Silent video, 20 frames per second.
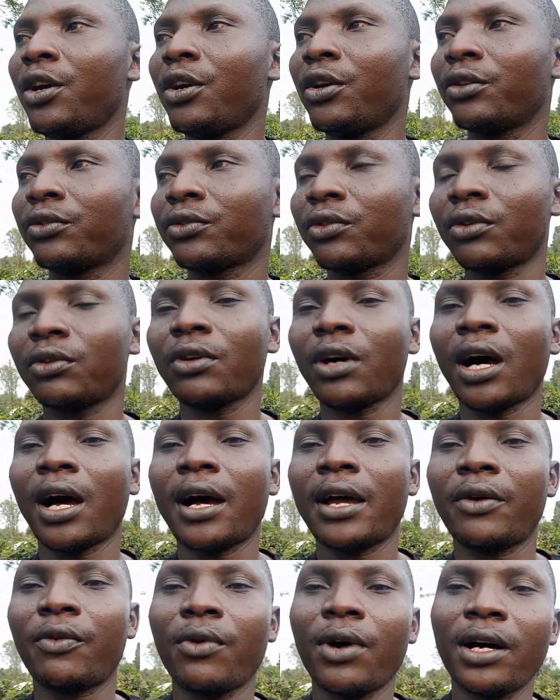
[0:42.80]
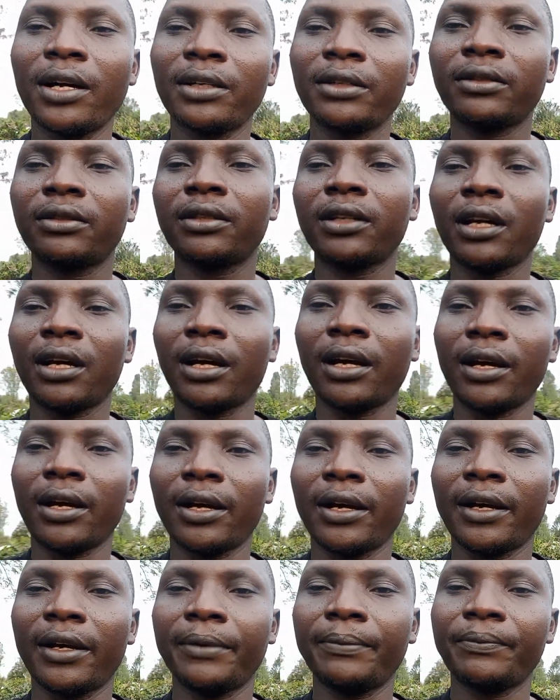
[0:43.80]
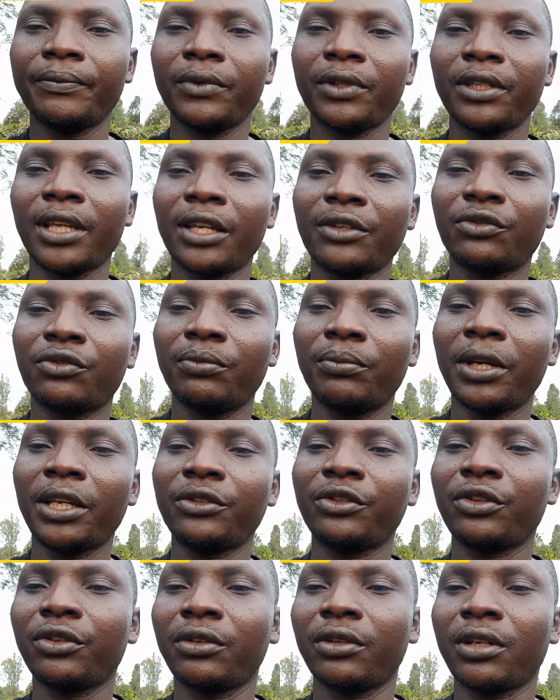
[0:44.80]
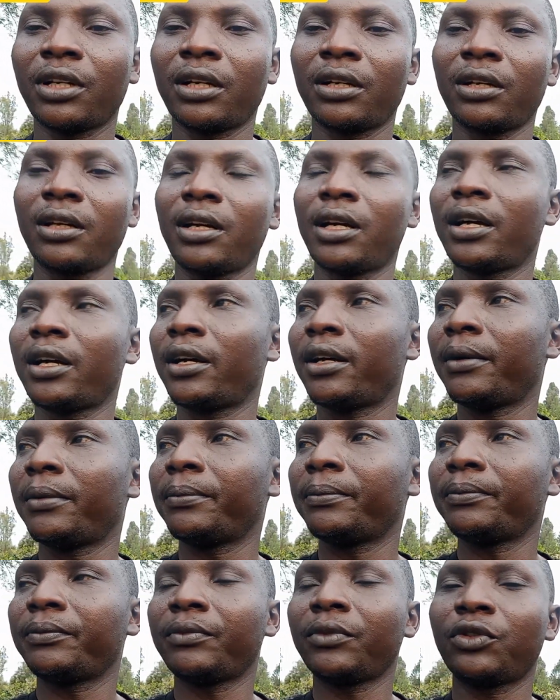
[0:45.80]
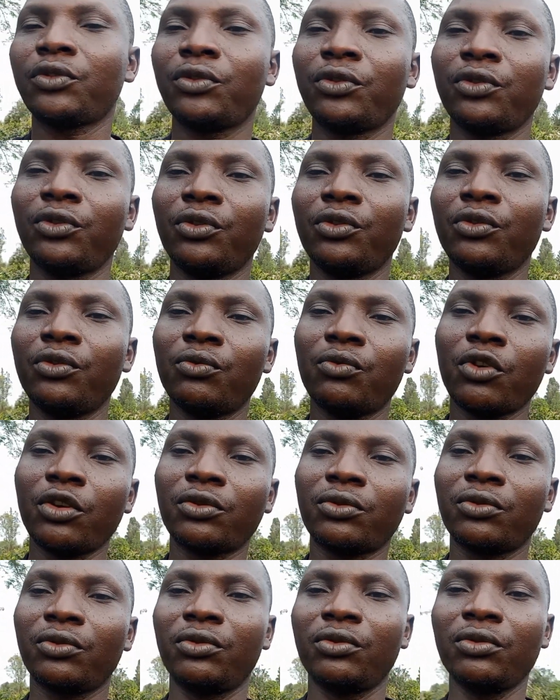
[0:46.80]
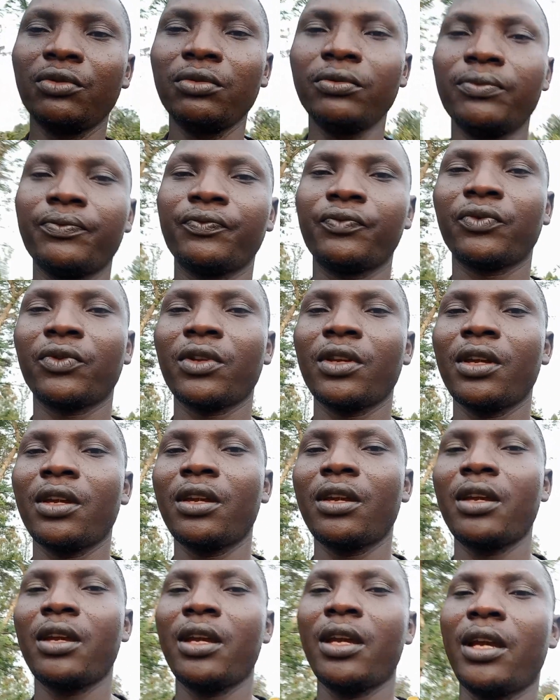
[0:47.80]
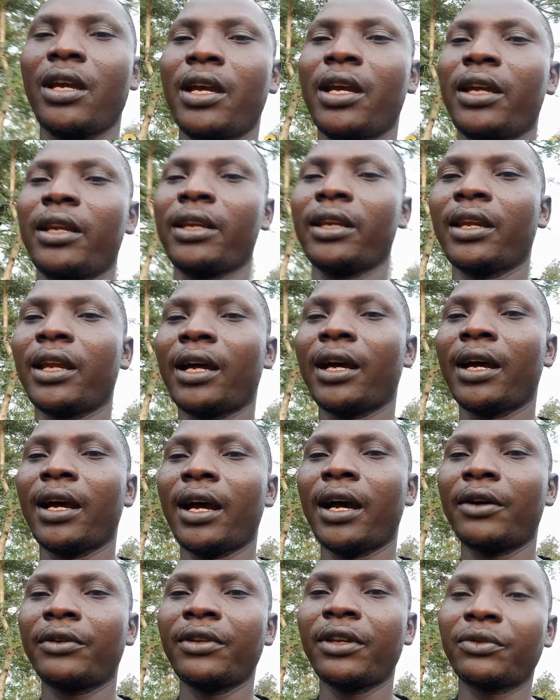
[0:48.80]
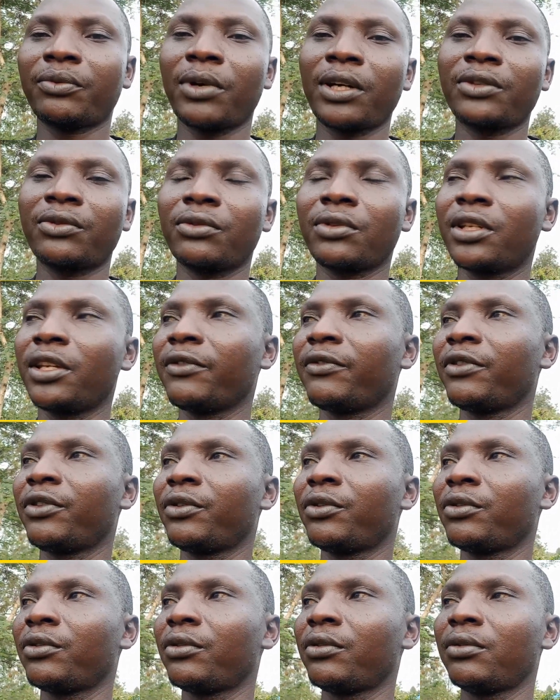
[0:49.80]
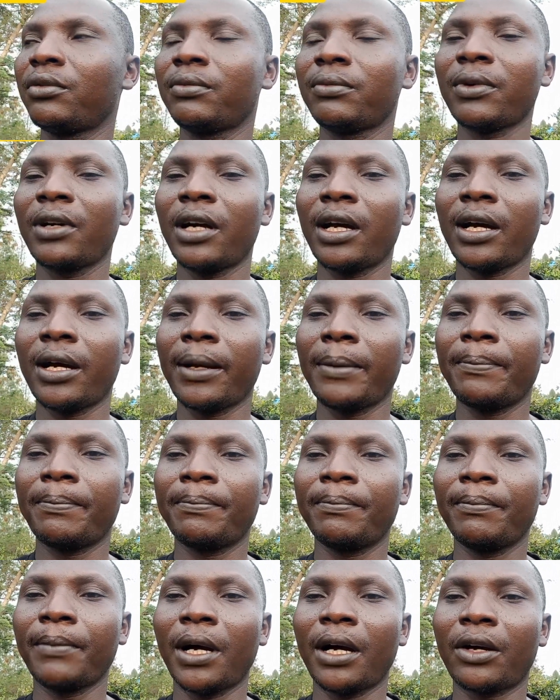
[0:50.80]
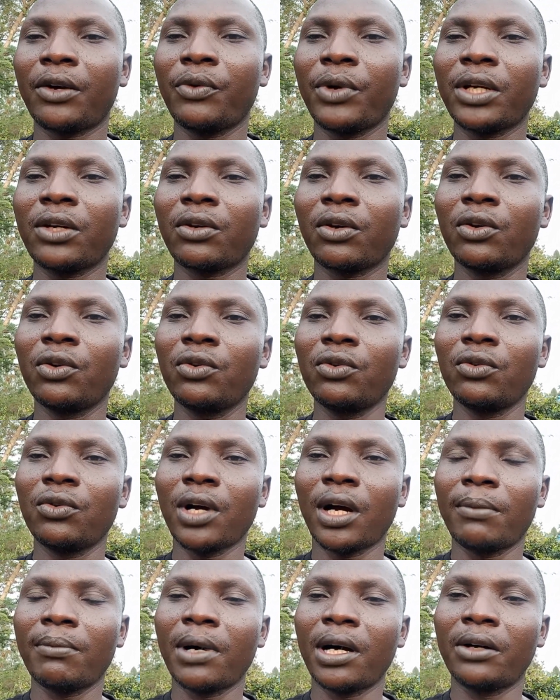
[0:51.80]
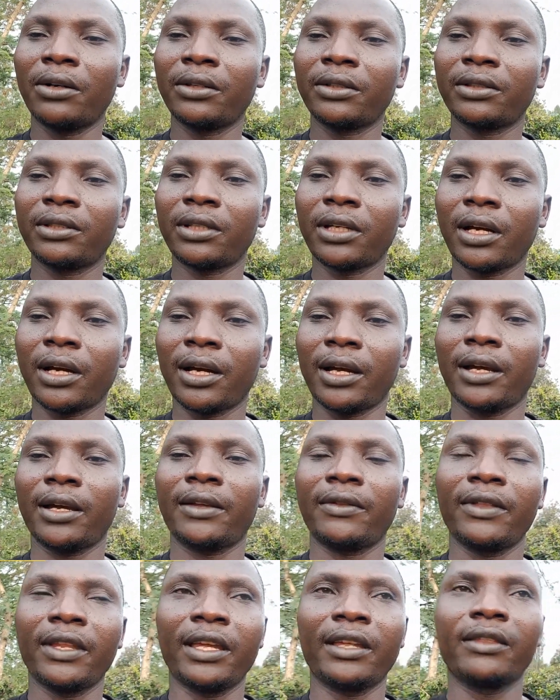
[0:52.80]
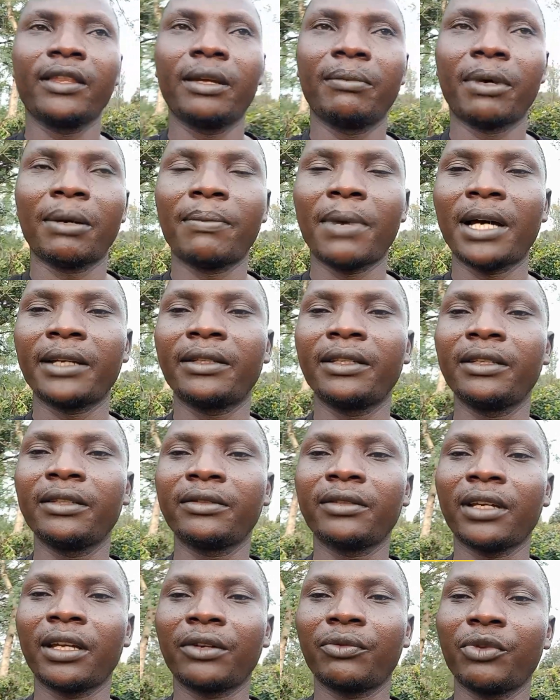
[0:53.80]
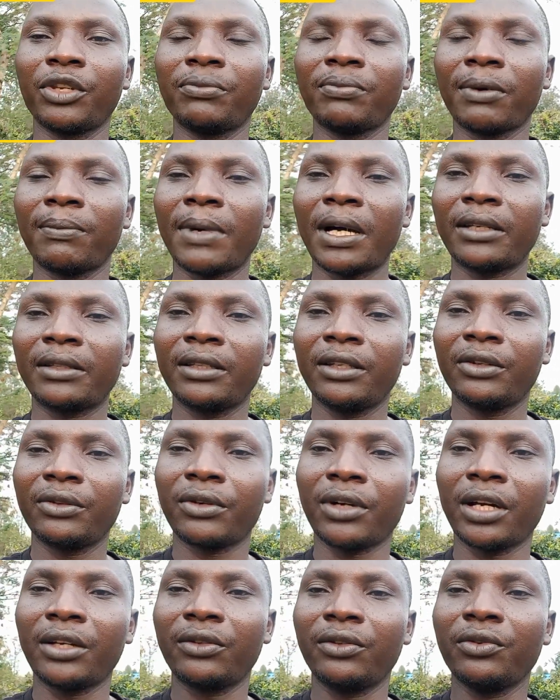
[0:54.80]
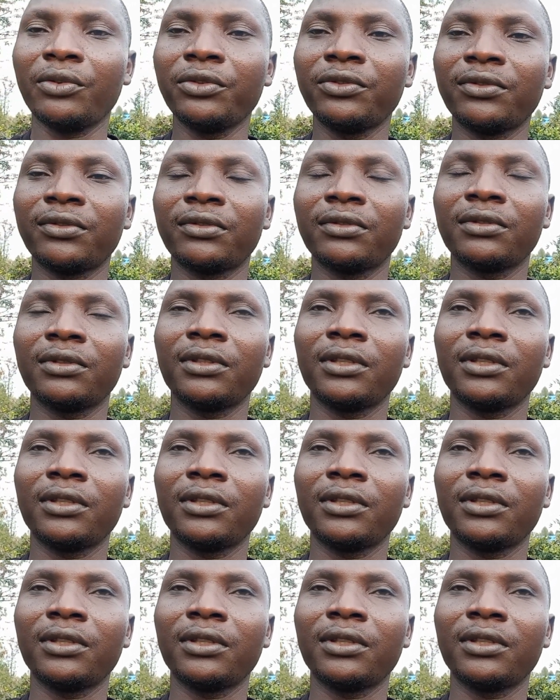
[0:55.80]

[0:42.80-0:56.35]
So I want just to mention to you what to do. And I just want to give you a quick clue about the Mabatis and which Mabati you can use